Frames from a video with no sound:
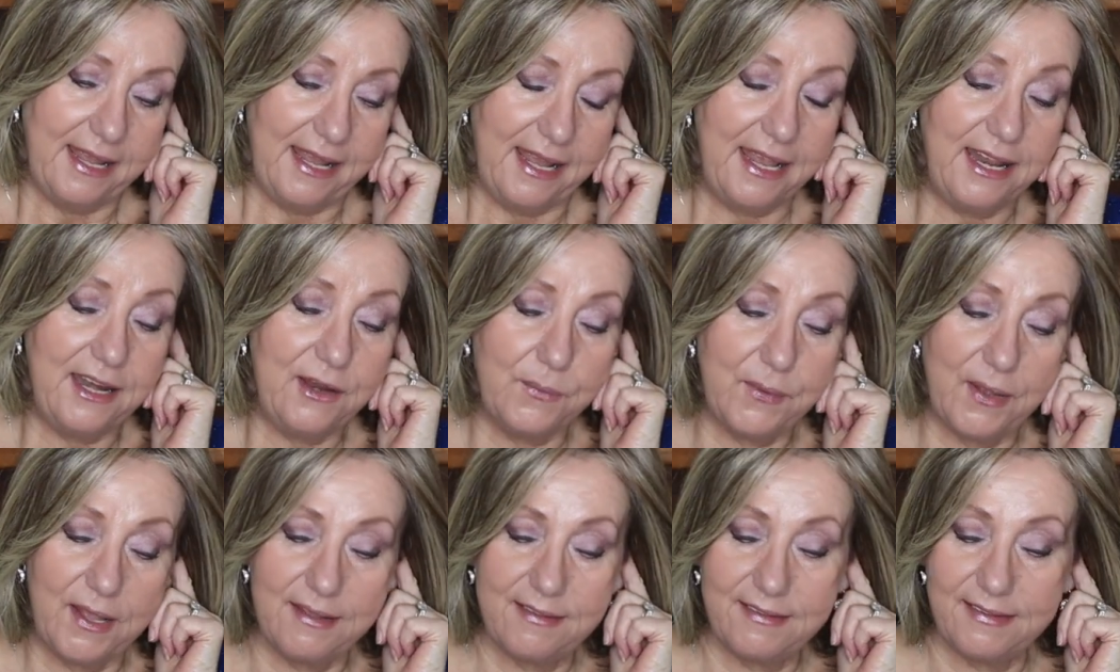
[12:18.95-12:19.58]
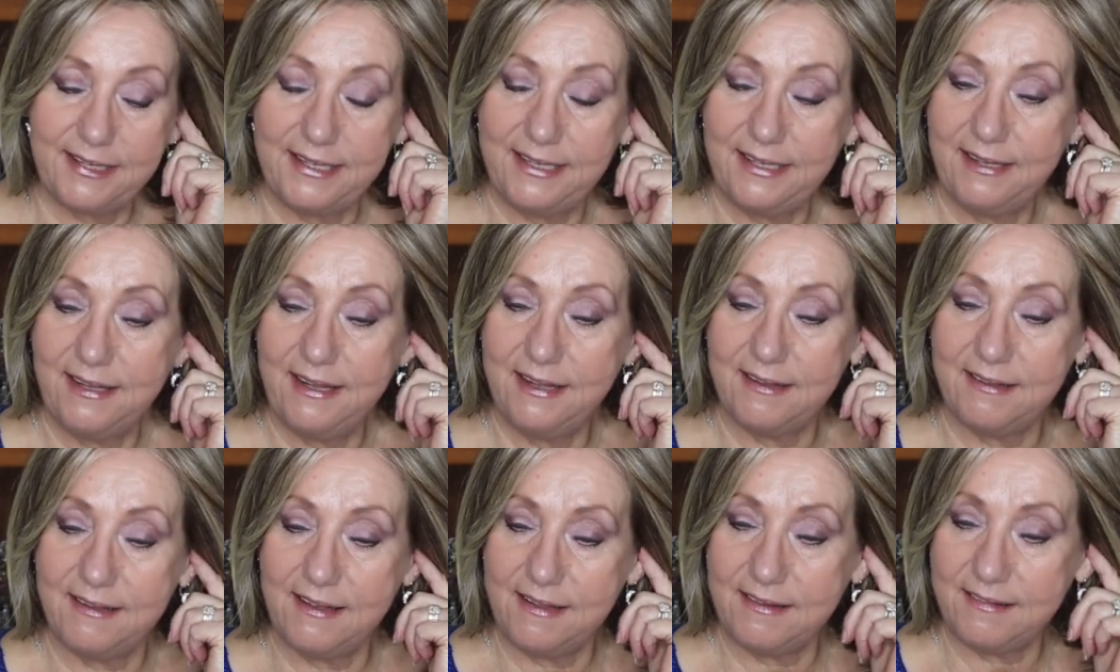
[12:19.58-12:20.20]
anyways,
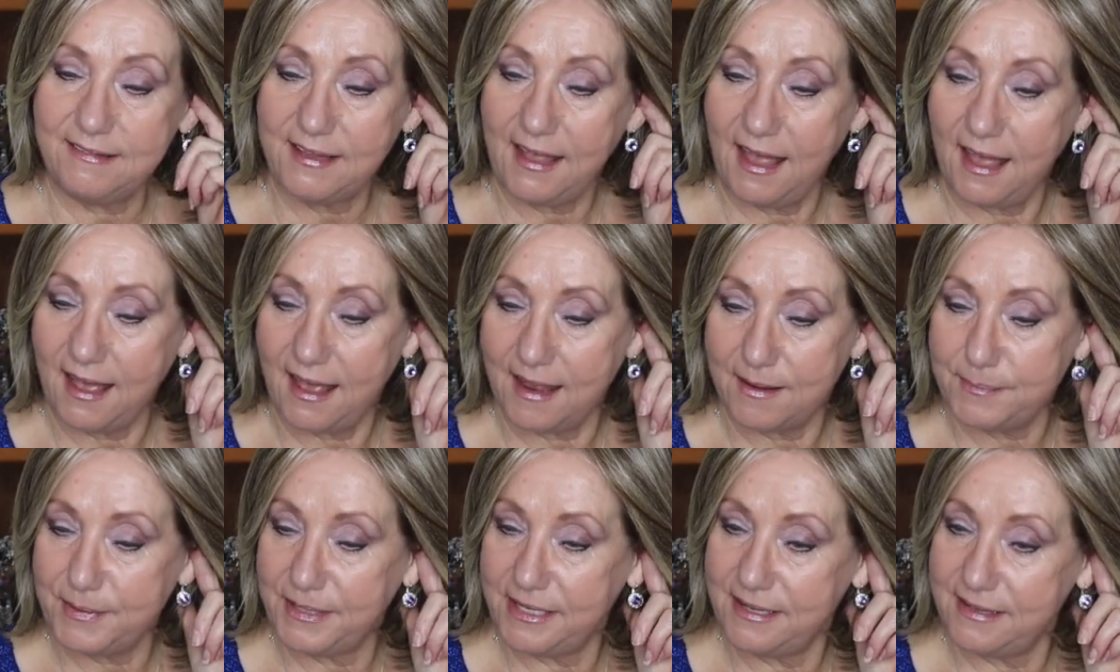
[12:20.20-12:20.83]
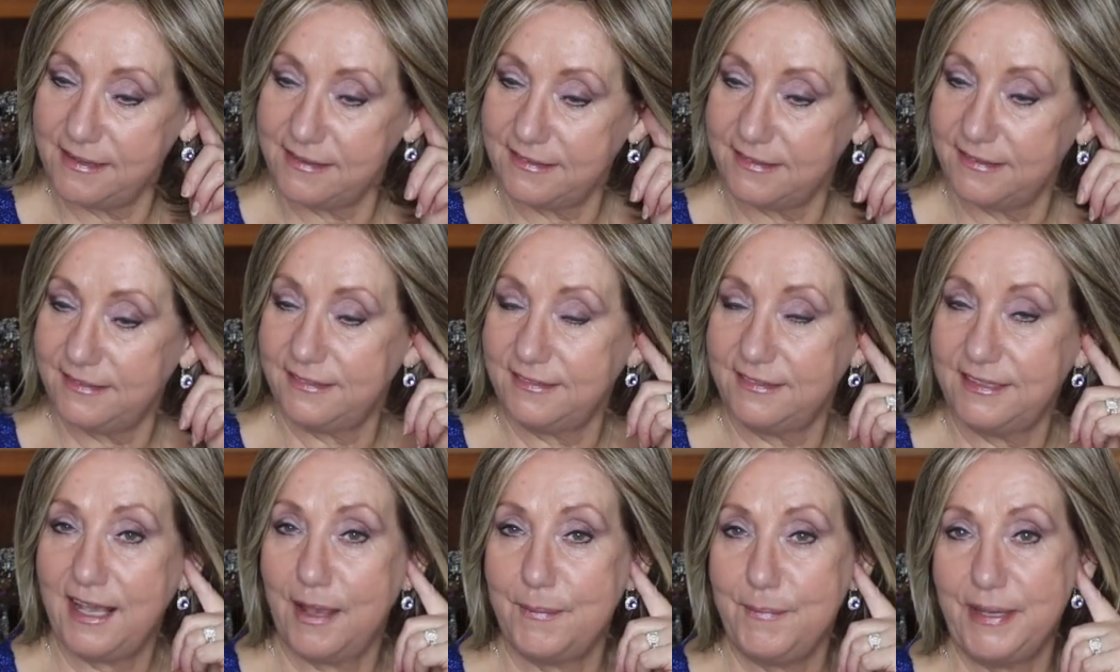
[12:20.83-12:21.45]
it, it's hard because
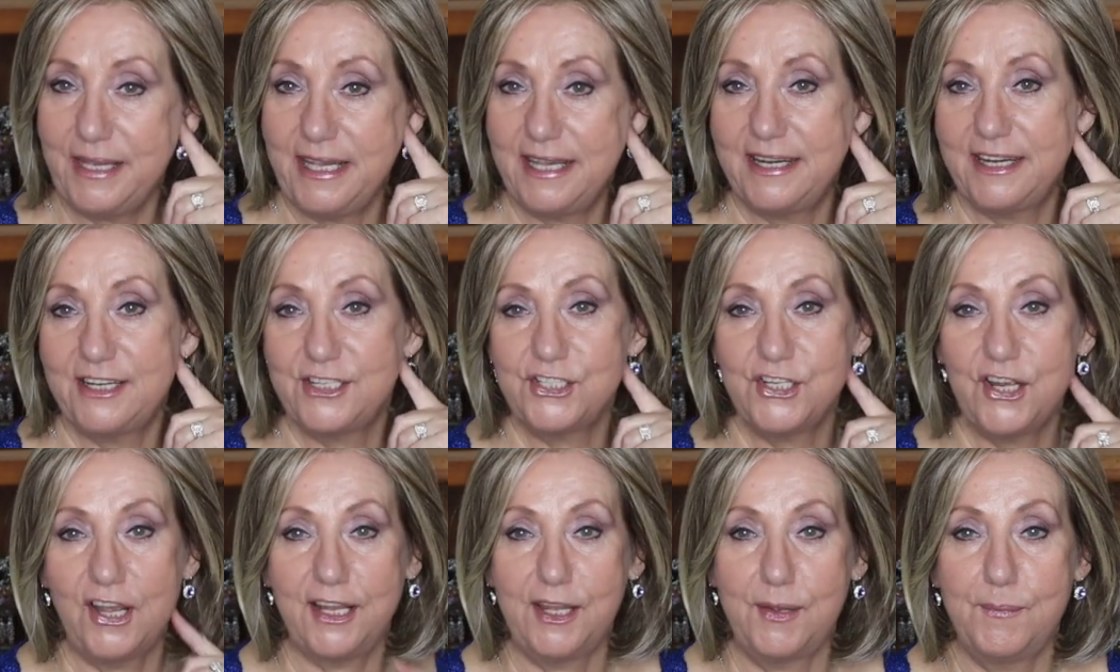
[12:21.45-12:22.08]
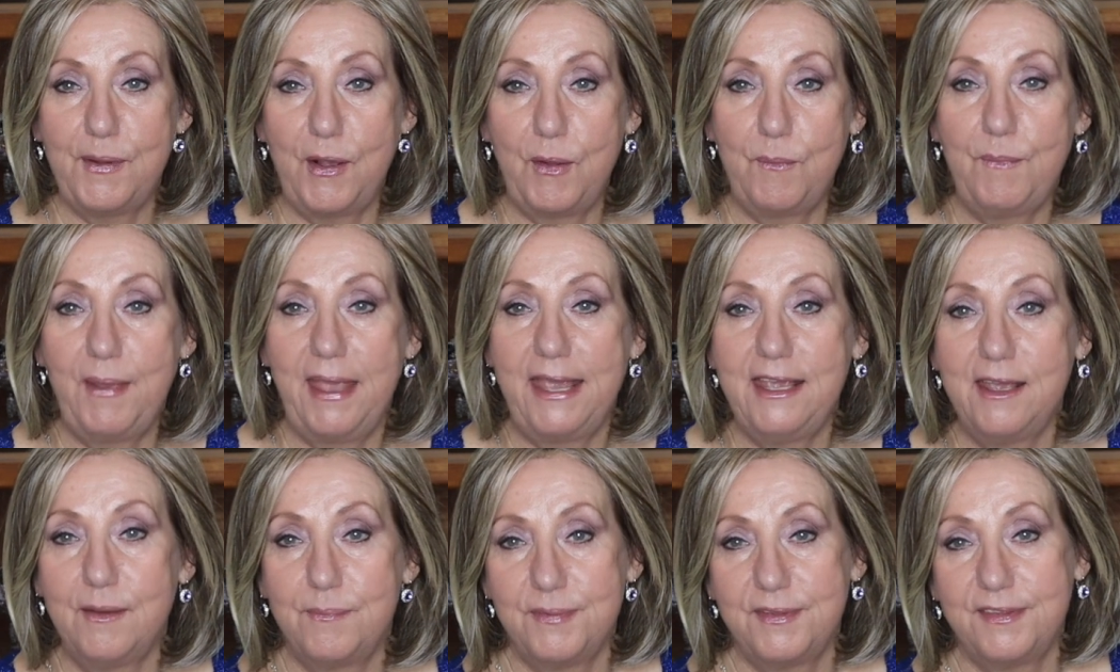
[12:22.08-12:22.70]
coming in and talking about
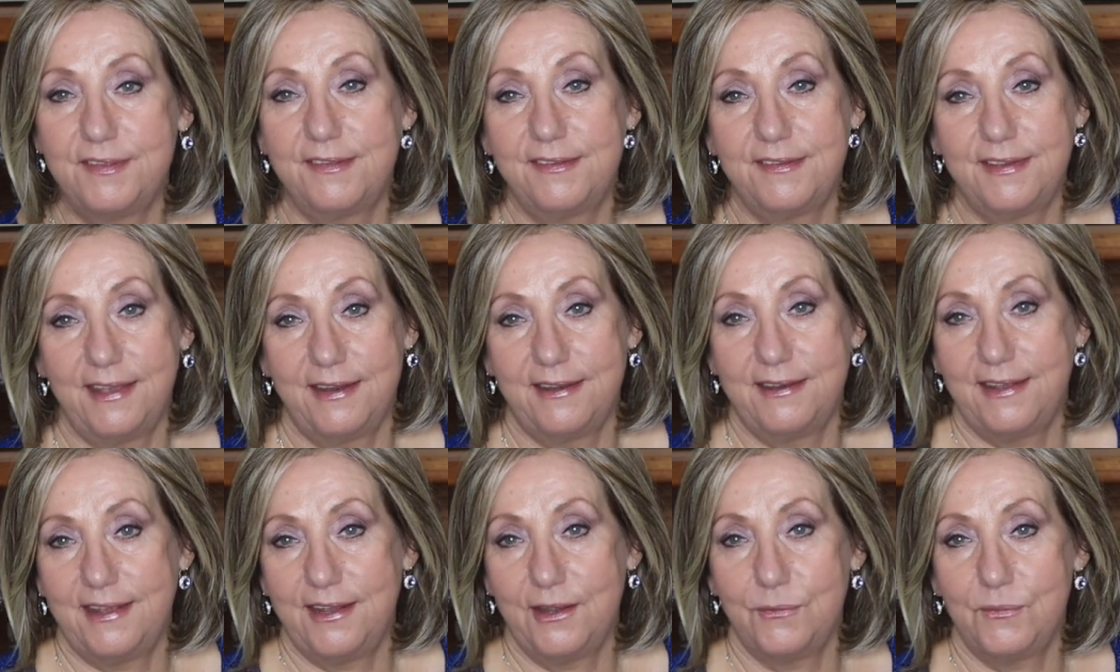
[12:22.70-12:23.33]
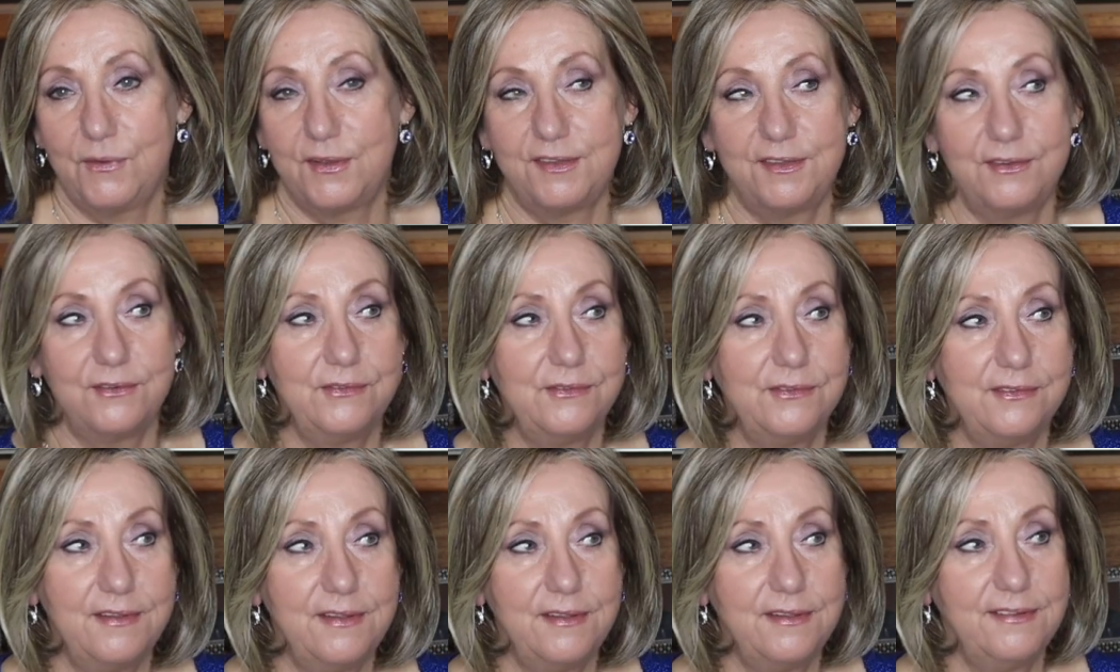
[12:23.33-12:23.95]
makeup, skincare isn't
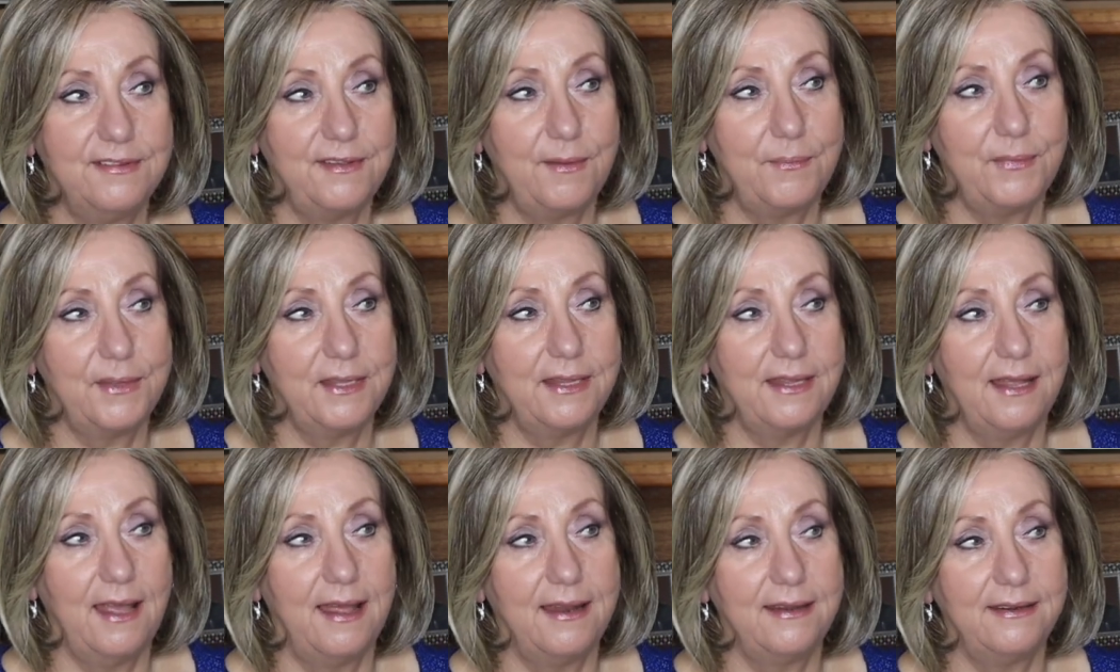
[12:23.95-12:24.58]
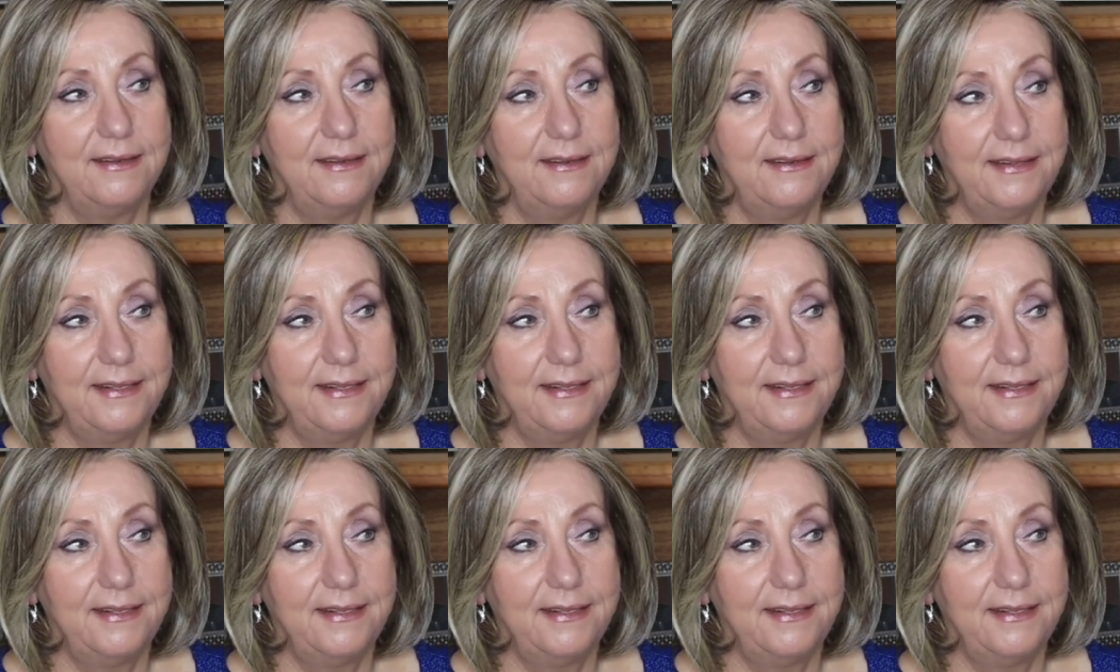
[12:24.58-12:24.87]
something that